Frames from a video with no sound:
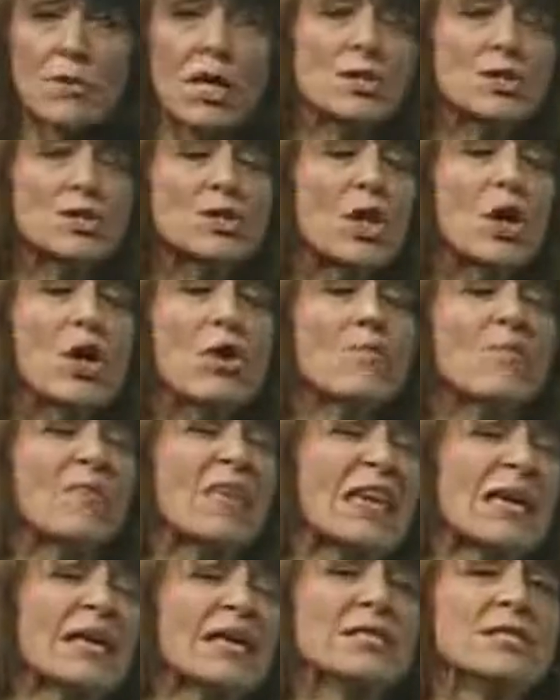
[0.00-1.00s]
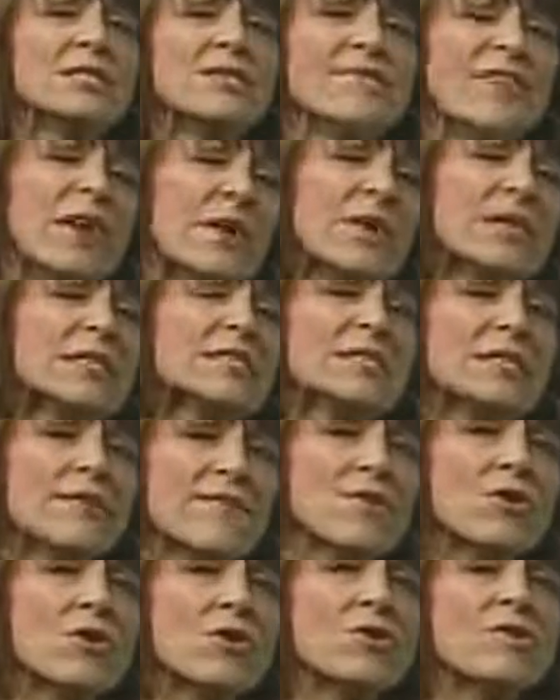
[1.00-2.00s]
So very
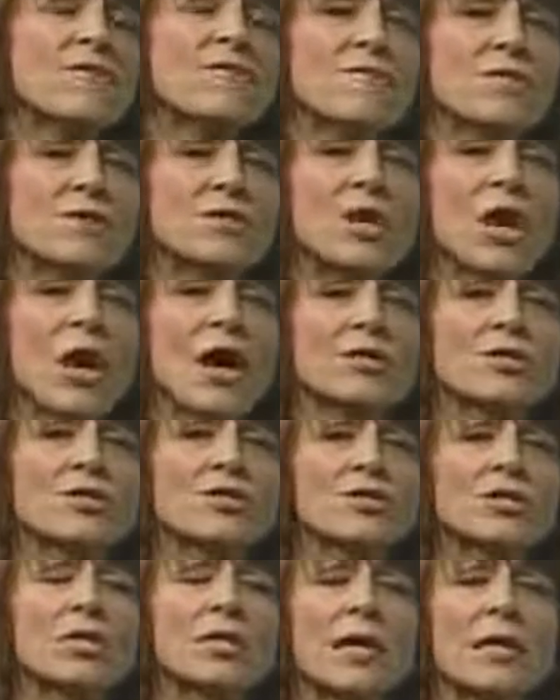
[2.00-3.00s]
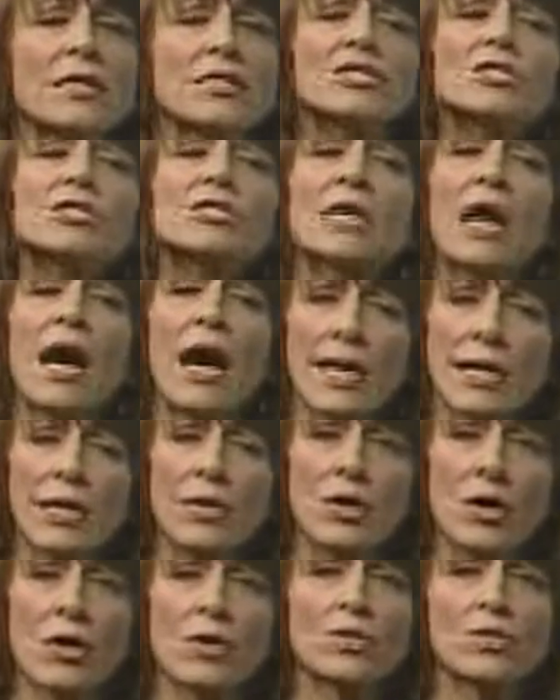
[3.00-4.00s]
difficult for doctors uh, to
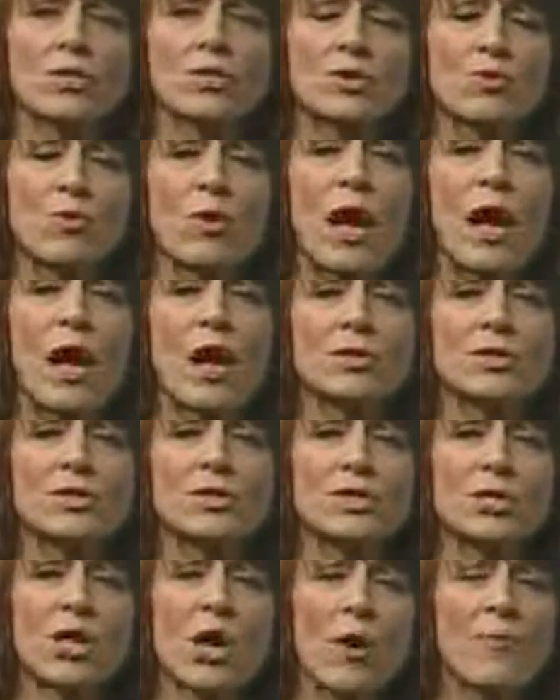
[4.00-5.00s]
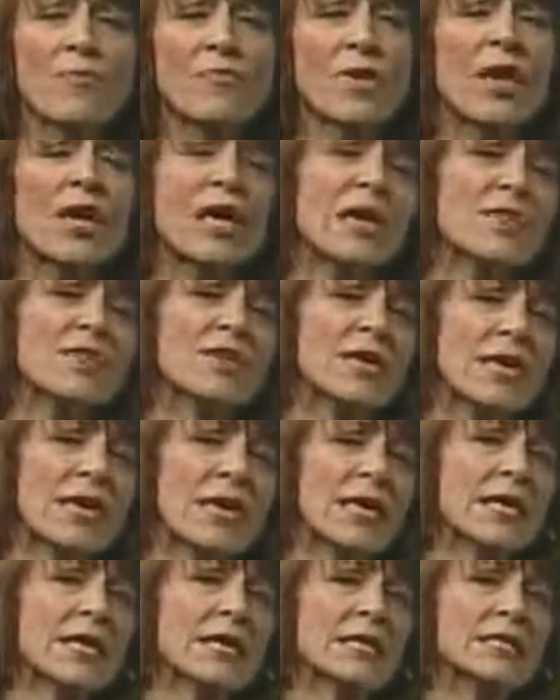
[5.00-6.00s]
diagnose as well. So the
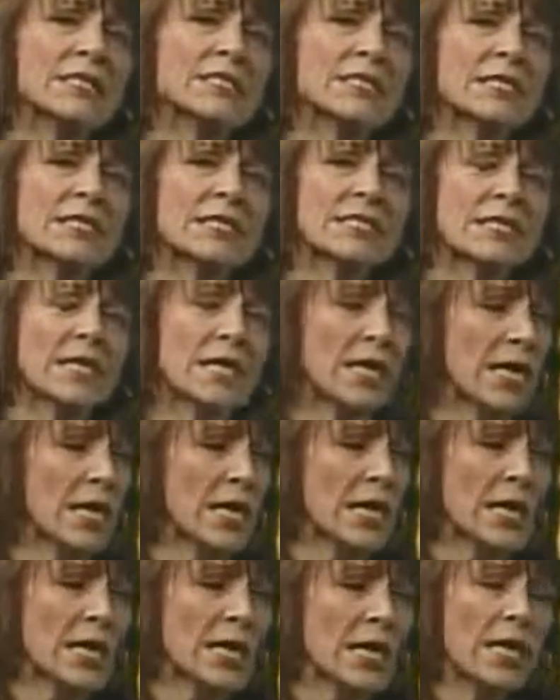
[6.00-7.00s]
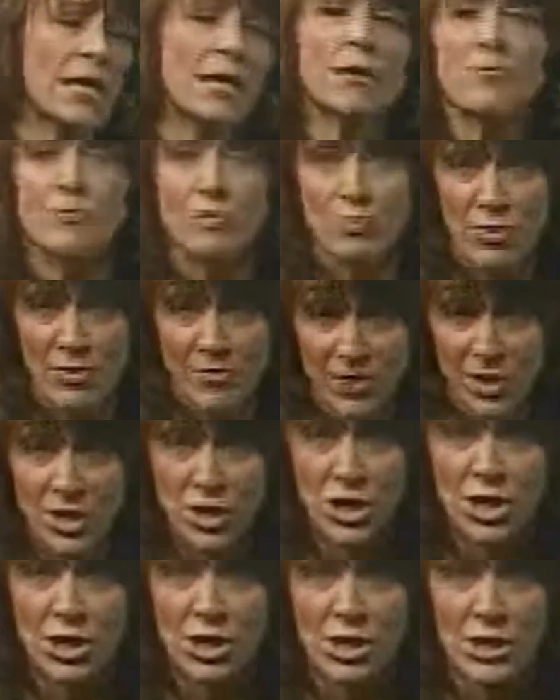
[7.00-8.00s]
key is, is
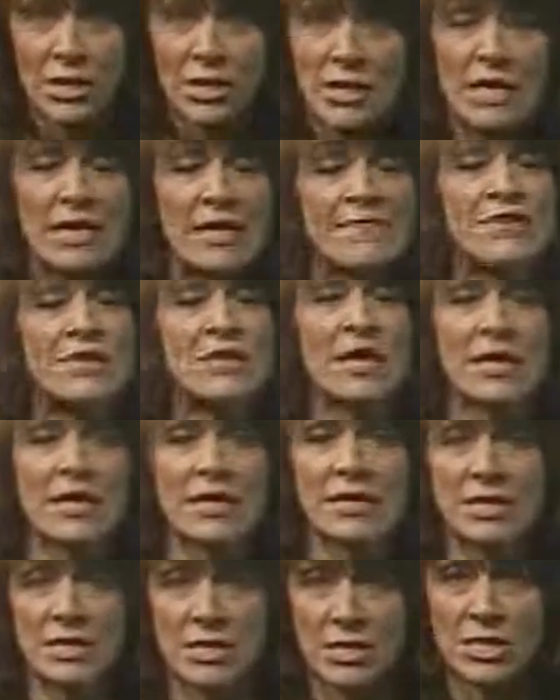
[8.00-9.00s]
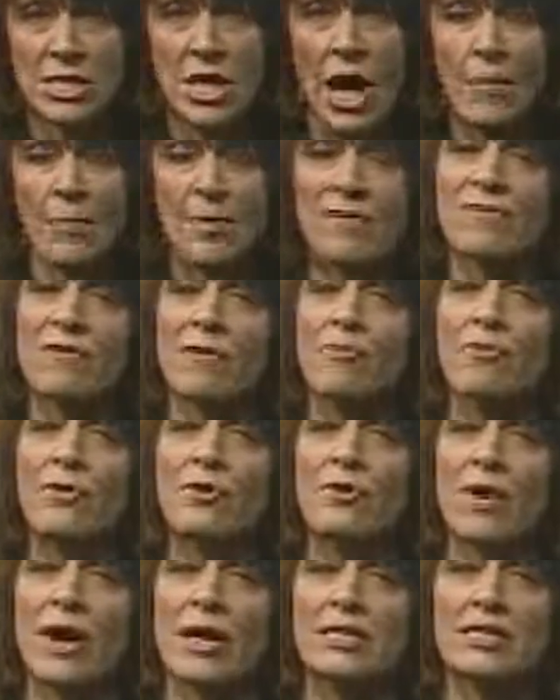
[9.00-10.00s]
prevention, if you get it, to stop it from
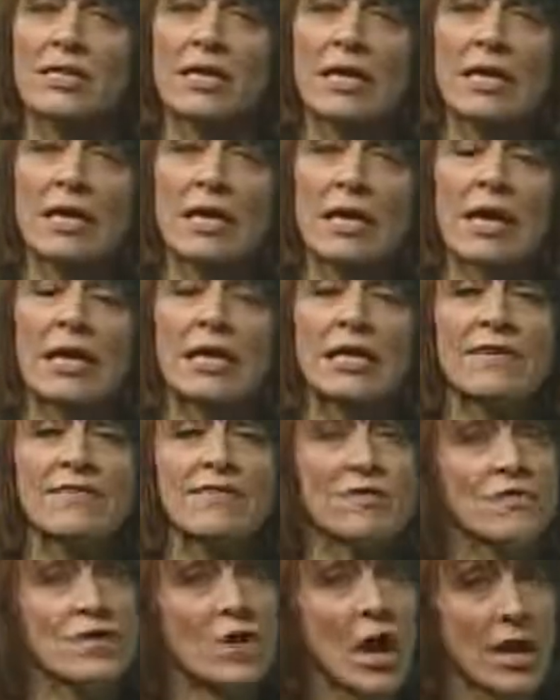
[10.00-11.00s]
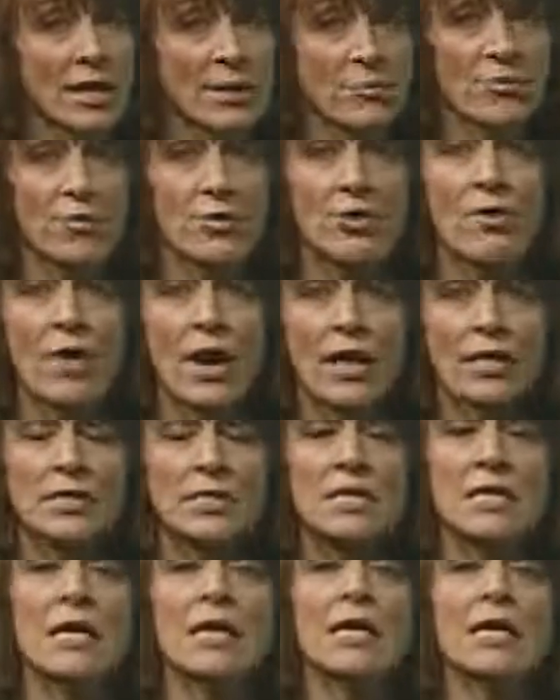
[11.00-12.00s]
progressing, and if you've got it
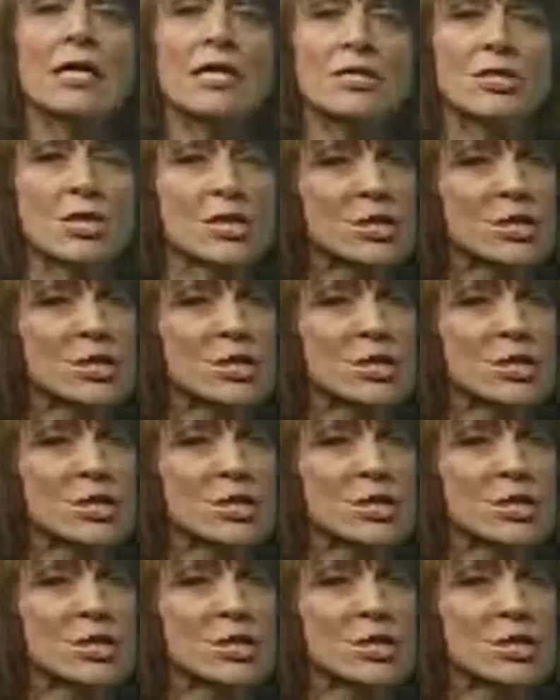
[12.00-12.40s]
progressed, to